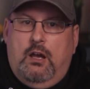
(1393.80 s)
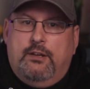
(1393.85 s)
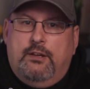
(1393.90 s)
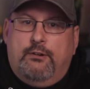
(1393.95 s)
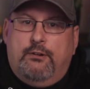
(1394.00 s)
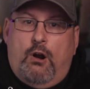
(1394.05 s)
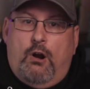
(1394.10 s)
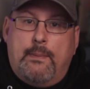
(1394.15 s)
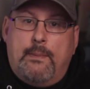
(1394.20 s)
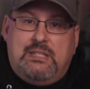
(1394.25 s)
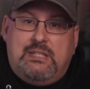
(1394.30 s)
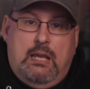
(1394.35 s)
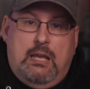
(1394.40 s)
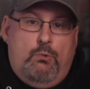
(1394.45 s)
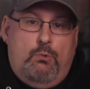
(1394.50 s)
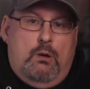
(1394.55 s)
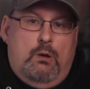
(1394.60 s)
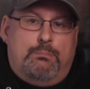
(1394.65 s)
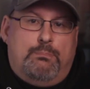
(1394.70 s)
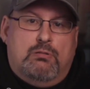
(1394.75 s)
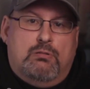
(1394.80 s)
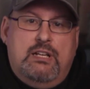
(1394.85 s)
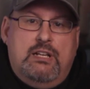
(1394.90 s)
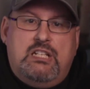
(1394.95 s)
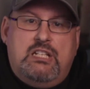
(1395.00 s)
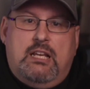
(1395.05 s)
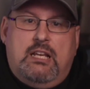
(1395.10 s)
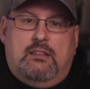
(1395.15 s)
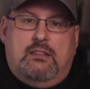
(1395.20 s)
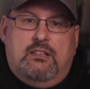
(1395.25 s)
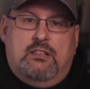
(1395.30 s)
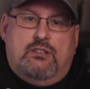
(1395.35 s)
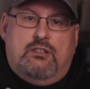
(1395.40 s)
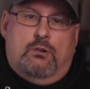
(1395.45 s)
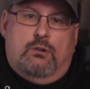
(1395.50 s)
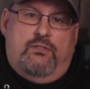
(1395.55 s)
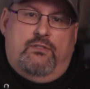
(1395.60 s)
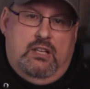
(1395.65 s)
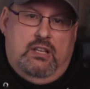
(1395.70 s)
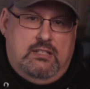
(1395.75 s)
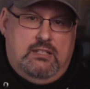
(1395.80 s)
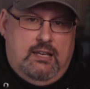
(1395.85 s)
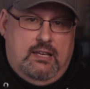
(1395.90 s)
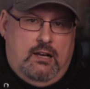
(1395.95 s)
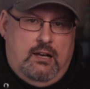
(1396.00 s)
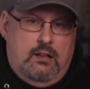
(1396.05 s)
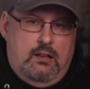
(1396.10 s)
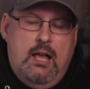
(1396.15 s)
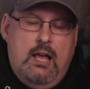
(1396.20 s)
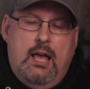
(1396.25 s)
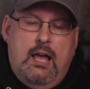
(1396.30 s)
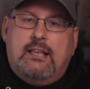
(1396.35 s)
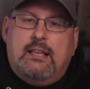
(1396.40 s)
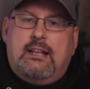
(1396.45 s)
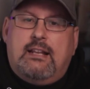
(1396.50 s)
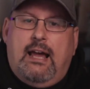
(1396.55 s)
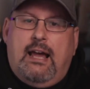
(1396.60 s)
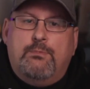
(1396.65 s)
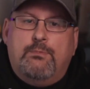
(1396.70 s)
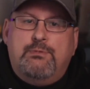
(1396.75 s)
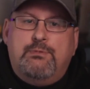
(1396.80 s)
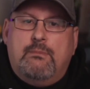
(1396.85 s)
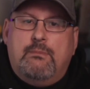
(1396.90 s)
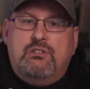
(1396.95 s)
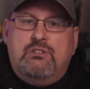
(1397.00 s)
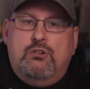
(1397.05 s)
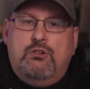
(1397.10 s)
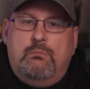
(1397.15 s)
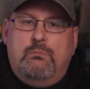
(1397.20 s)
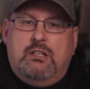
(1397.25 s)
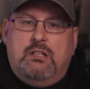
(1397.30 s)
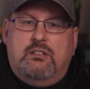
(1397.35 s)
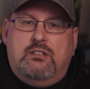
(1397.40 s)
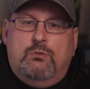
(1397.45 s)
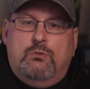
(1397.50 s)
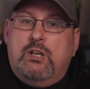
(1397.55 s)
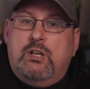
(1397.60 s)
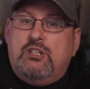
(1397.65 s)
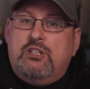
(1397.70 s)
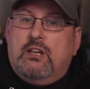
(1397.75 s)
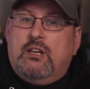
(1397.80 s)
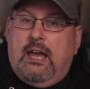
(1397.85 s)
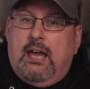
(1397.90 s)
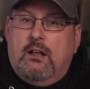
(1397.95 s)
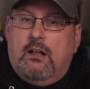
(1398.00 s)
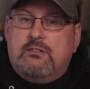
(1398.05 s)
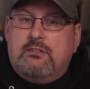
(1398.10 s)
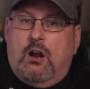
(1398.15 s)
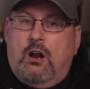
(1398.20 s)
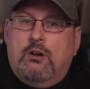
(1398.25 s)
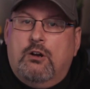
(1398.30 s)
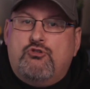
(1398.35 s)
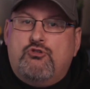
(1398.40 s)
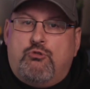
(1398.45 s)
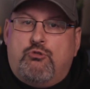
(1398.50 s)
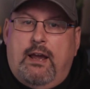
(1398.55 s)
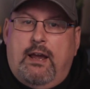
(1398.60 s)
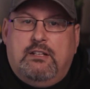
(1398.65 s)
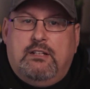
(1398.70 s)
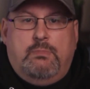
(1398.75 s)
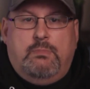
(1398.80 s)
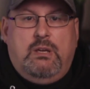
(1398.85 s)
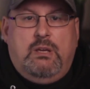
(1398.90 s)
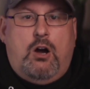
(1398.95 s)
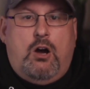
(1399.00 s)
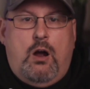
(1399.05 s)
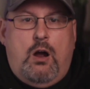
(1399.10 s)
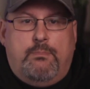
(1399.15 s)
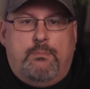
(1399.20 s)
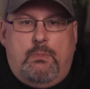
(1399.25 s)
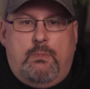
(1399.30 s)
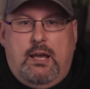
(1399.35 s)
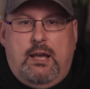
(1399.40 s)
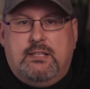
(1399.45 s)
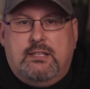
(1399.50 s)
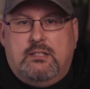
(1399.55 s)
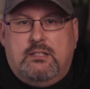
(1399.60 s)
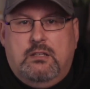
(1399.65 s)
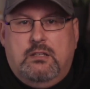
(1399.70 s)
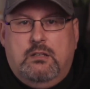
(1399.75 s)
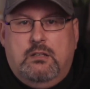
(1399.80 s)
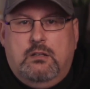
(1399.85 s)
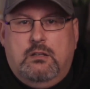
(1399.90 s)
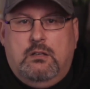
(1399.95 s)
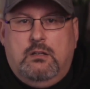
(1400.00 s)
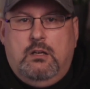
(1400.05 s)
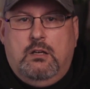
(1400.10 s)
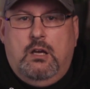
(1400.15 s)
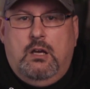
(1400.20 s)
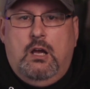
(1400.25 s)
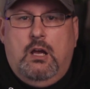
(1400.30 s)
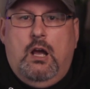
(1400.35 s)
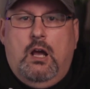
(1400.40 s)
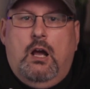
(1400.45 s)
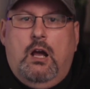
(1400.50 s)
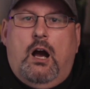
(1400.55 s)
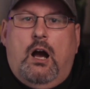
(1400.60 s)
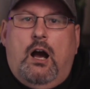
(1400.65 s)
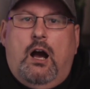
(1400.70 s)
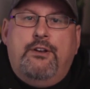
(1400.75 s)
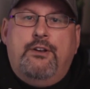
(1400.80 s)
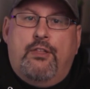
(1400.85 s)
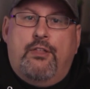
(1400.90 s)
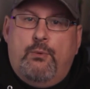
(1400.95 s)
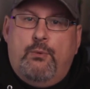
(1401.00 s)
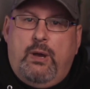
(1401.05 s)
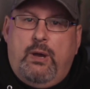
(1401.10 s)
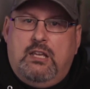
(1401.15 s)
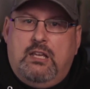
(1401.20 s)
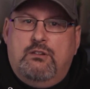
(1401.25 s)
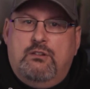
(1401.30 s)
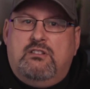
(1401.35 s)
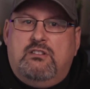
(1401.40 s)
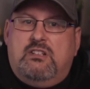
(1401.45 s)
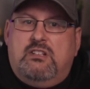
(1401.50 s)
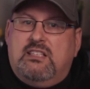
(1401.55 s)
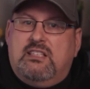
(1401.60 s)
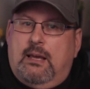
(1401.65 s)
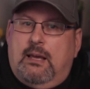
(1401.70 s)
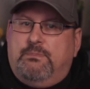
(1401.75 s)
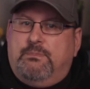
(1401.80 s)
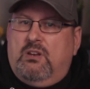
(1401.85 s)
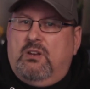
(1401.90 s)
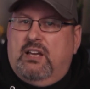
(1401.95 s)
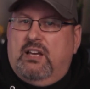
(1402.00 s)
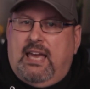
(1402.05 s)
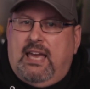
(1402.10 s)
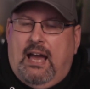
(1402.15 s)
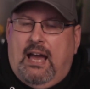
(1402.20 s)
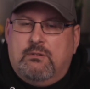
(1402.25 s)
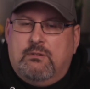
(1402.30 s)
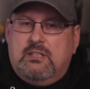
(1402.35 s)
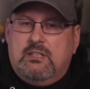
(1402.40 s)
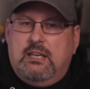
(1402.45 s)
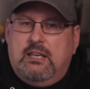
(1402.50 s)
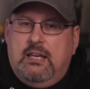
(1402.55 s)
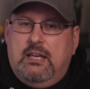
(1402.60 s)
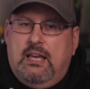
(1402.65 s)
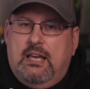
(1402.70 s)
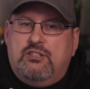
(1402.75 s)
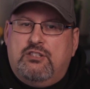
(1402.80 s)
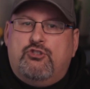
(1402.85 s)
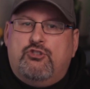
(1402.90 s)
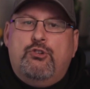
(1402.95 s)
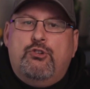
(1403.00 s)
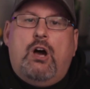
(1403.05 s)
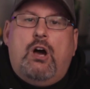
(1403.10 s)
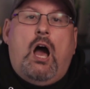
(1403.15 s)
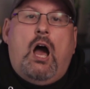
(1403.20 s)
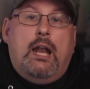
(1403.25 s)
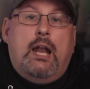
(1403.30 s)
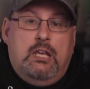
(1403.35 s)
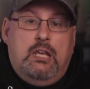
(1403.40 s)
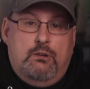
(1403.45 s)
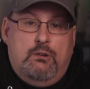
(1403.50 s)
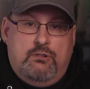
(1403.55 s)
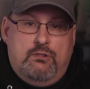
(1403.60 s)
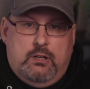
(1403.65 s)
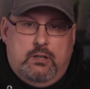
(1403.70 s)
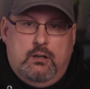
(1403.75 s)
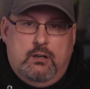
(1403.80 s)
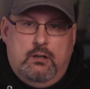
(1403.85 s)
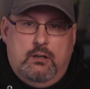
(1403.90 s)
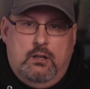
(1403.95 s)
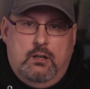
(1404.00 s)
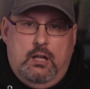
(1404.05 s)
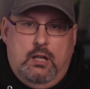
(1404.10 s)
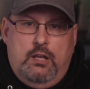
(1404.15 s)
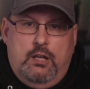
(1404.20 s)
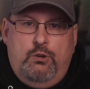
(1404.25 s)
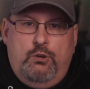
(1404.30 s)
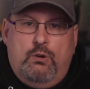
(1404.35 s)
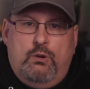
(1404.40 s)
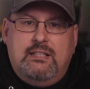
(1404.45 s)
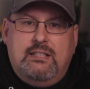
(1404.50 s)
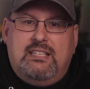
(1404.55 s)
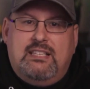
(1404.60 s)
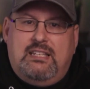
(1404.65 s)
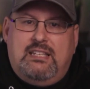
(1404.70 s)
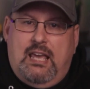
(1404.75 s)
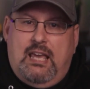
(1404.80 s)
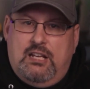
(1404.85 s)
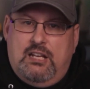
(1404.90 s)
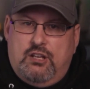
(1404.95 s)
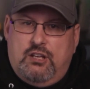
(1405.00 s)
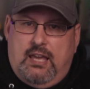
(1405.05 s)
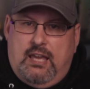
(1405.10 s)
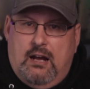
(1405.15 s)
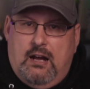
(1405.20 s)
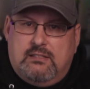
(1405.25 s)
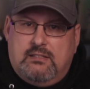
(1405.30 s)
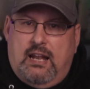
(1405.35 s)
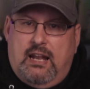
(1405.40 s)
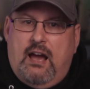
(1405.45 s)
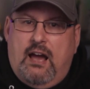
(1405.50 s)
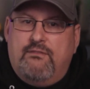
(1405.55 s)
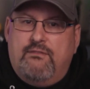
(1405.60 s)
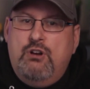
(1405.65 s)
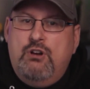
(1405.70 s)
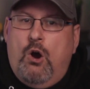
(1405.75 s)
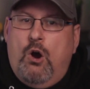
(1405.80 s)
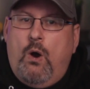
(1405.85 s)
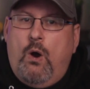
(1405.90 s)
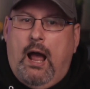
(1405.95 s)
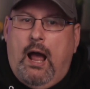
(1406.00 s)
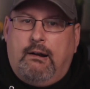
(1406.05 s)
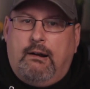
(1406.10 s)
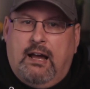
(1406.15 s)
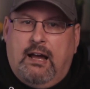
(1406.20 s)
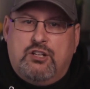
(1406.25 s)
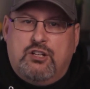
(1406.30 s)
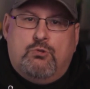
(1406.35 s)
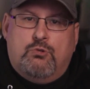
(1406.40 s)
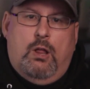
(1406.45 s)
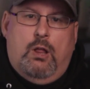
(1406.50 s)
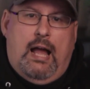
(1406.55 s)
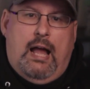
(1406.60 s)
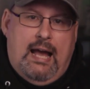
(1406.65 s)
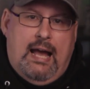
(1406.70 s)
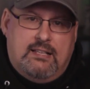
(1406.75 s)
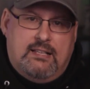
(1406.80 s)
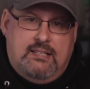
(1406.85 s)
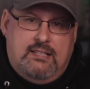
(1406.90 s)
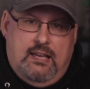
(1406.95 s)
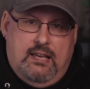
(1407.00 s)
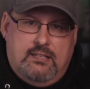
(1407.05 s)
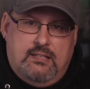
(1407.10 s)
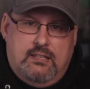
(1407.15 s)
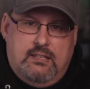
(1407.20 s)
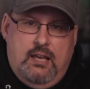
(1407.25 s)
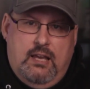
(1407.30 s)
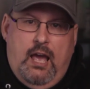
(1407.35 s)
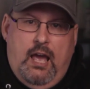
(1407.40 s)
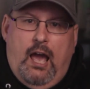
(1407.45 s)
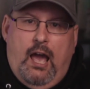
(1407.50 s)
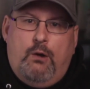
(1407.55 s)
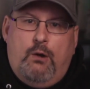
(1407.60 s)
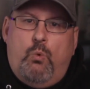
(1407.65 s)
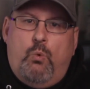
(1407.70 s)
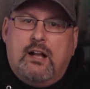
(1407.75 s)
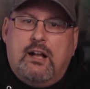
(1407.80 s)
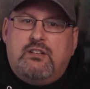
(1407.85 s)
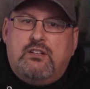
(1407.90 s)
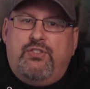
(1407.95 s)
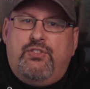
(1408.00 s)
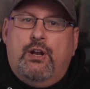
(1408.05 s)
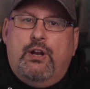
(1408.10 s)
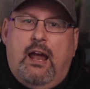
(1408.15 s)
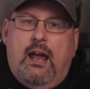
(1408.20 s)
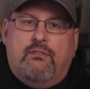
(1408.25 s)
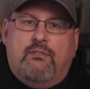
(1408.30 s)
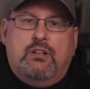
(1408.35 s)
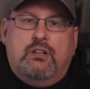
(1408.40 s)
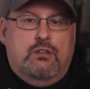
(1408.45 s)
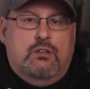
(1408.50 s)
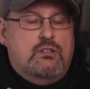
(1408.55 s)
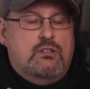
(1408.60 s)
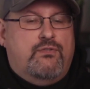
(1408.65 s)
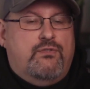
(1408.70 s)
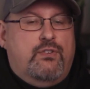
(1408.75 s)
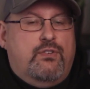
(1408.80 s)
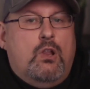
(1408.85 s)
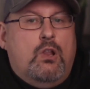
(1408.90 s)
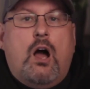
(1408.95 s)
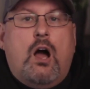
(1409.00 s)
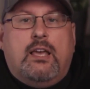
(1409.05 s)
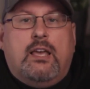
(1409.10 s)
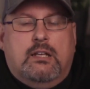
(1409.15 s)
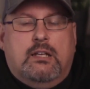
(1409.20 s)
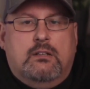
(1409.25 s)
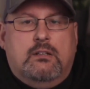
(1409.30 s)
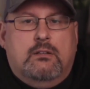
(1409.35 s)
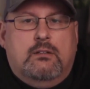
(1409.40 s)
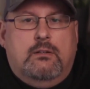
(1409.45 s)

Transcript: Your ops team will appreciate this sort of intel as it helps them zoom into which accounts are trying to be compromised. Another way to use deceptive accounts is through the honey user. You can stage accounts that have no actual access and watch if they're ever used for login.